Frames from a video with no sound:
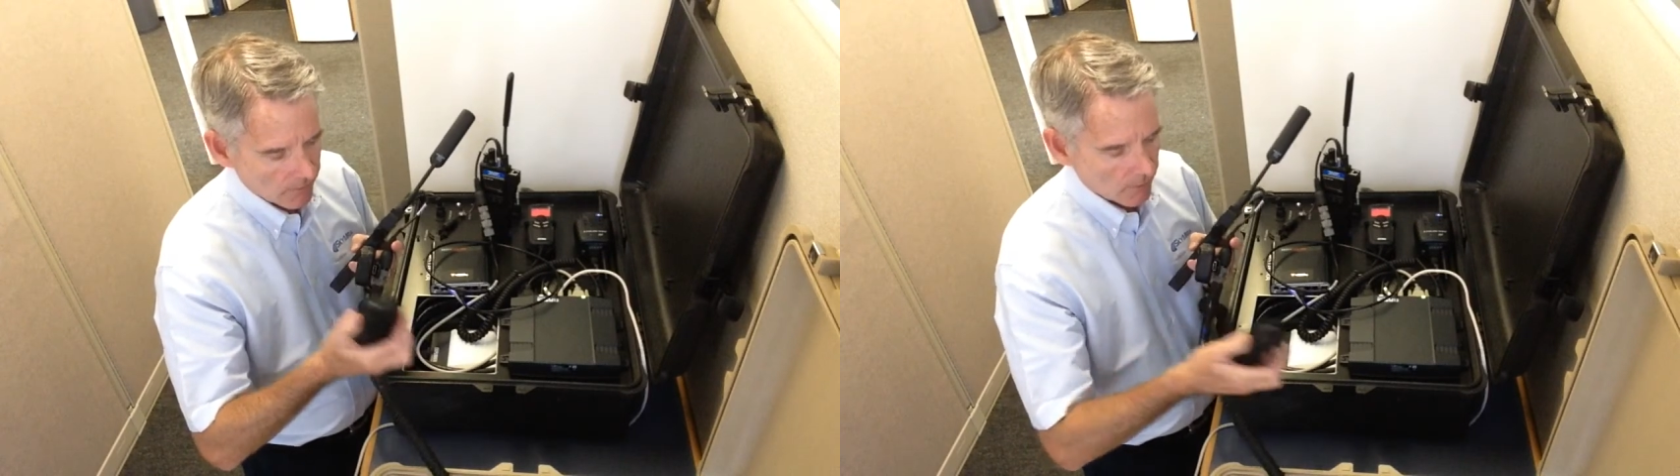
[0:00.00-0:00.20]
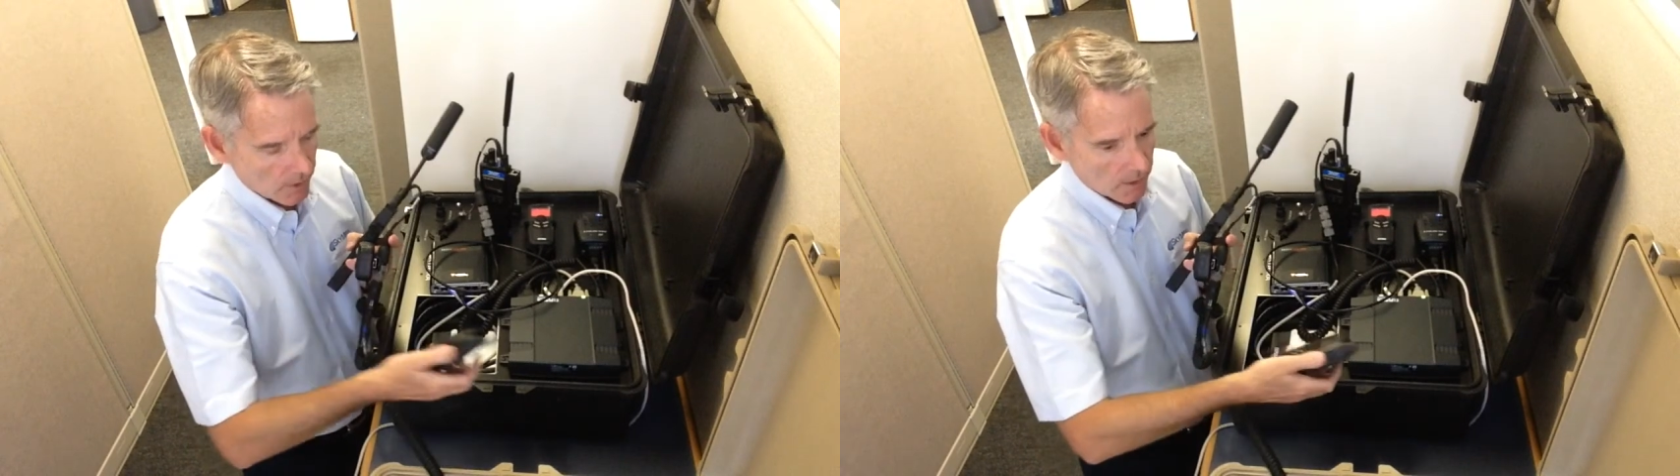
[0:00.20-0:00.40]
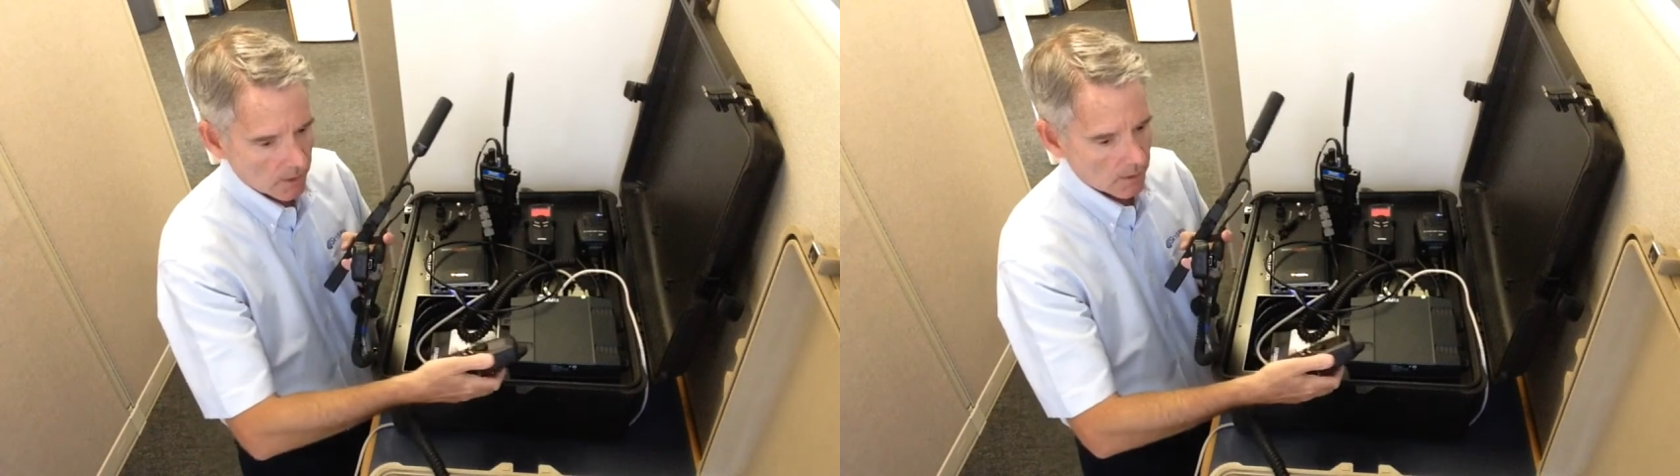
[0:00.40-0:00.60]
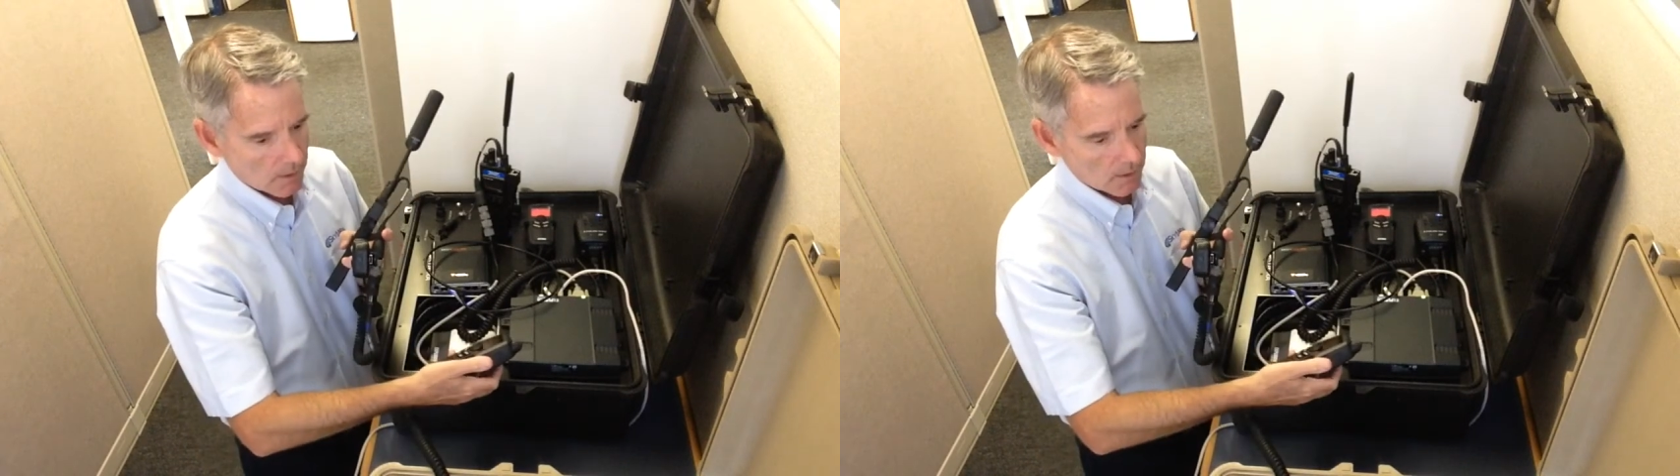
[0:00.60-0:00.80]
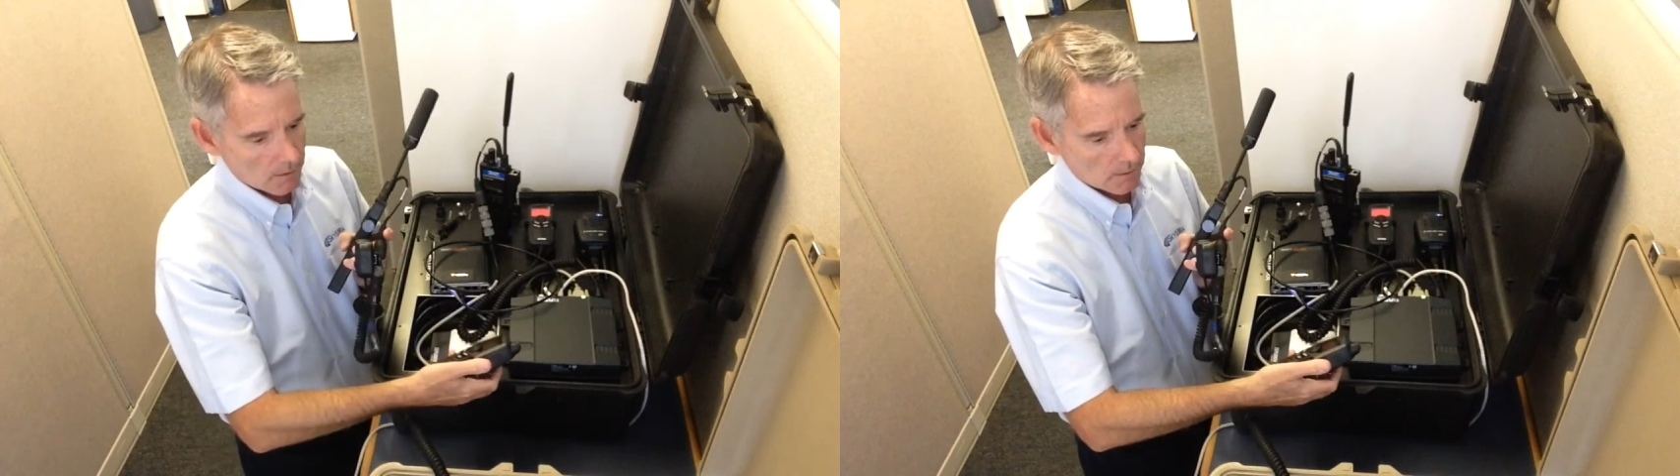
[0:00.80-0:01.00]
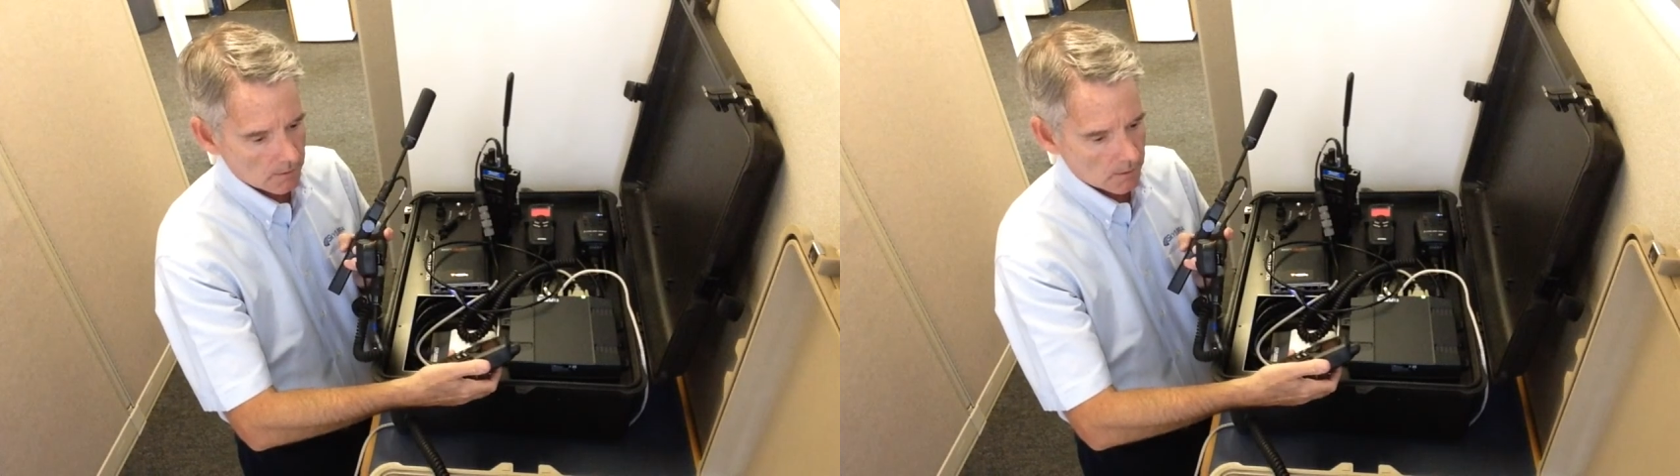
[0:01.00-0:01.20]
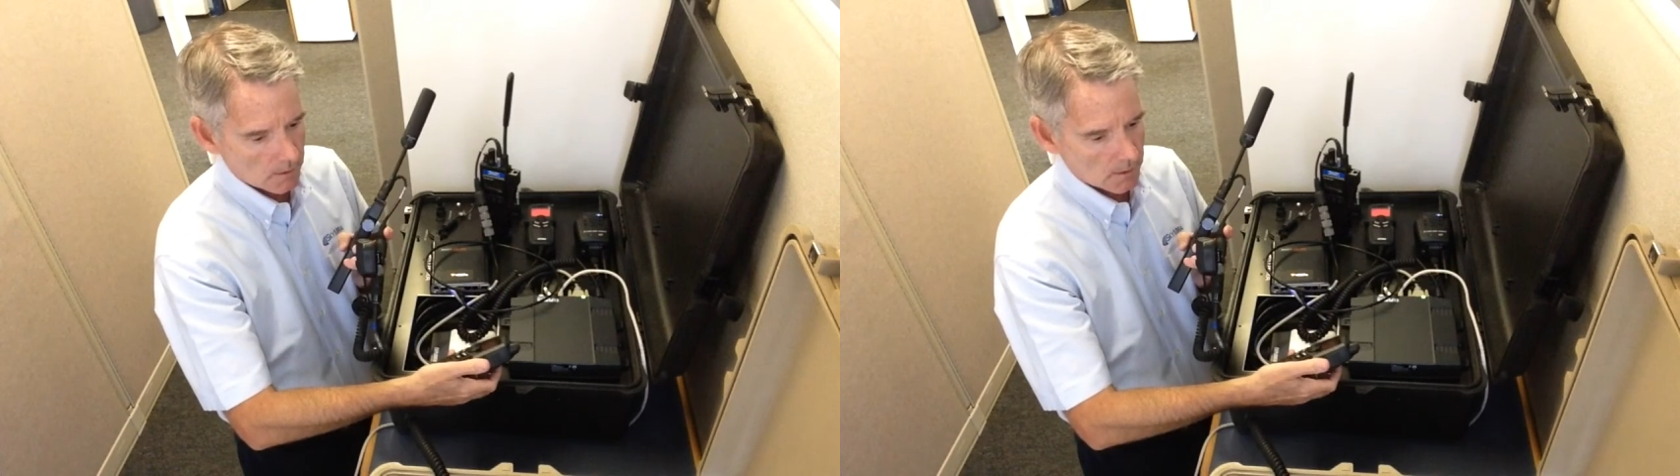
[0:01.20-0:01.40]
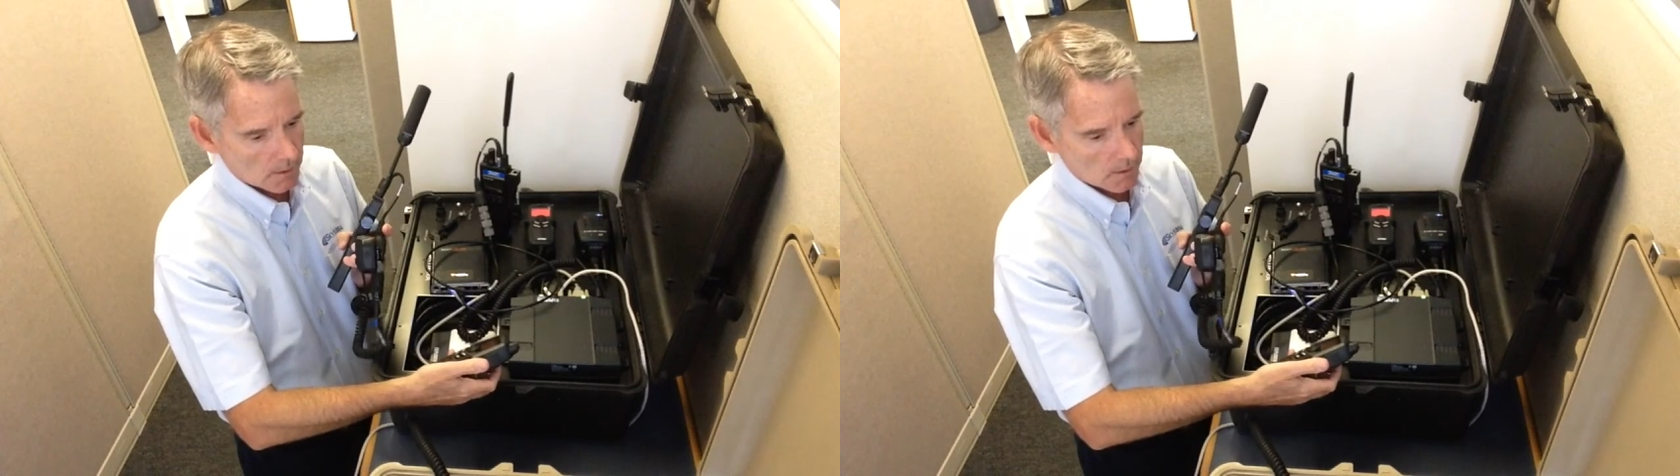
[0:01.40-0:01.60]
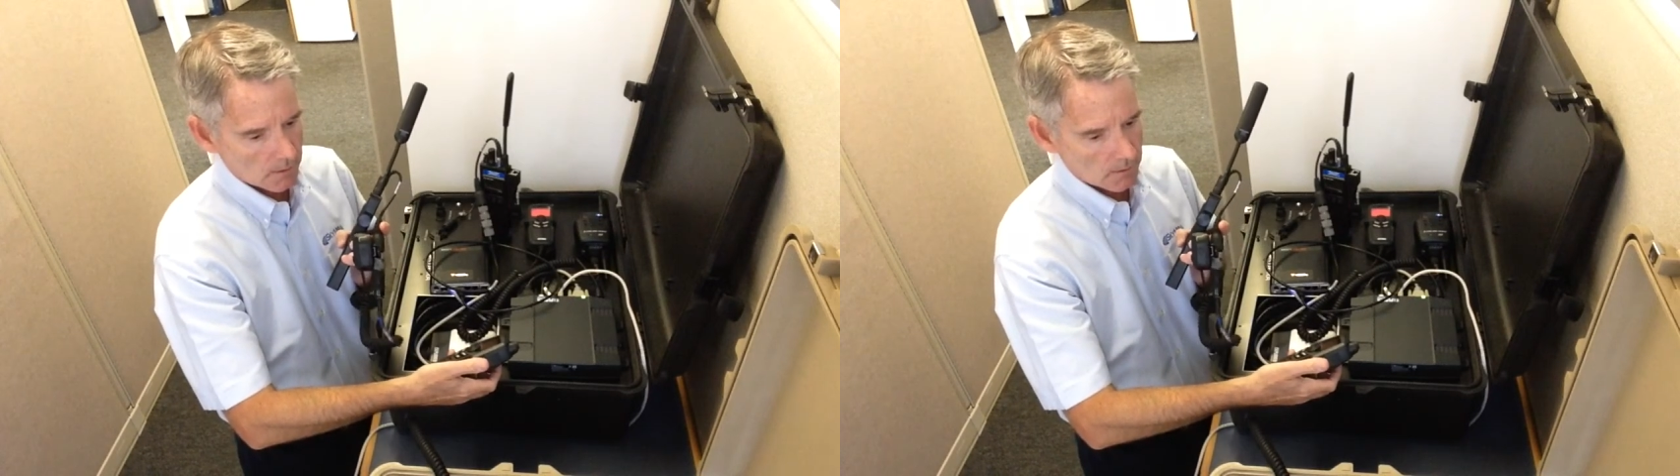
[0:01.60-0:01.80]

Skymira test,